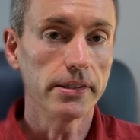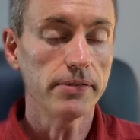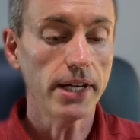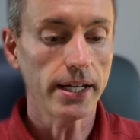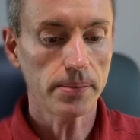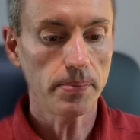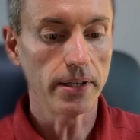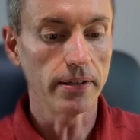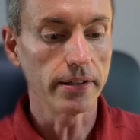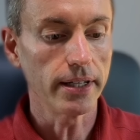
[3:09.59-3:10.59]
of
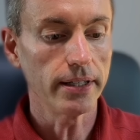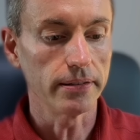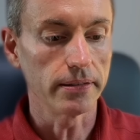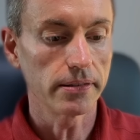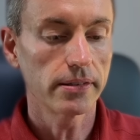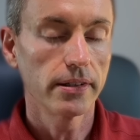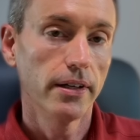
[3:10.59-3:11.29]
taxpayer dollars